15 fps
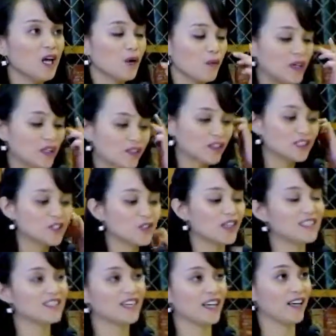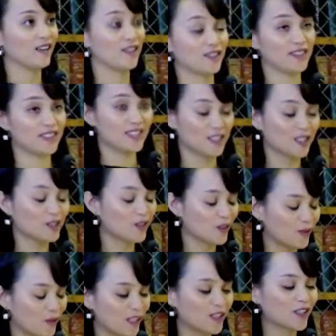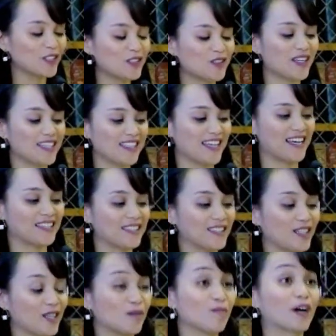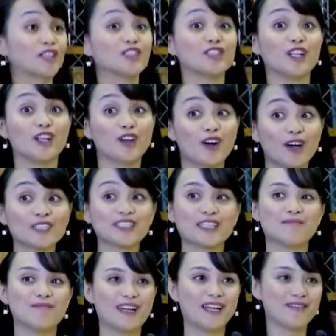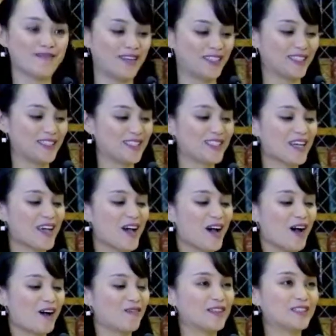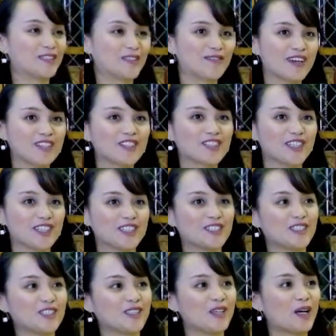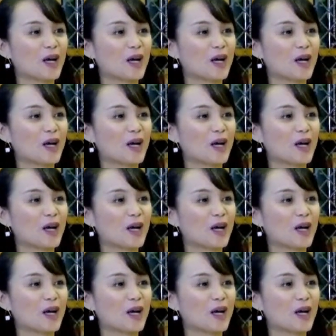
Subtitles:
We learn to assess the marginal cost and benefits of interventions.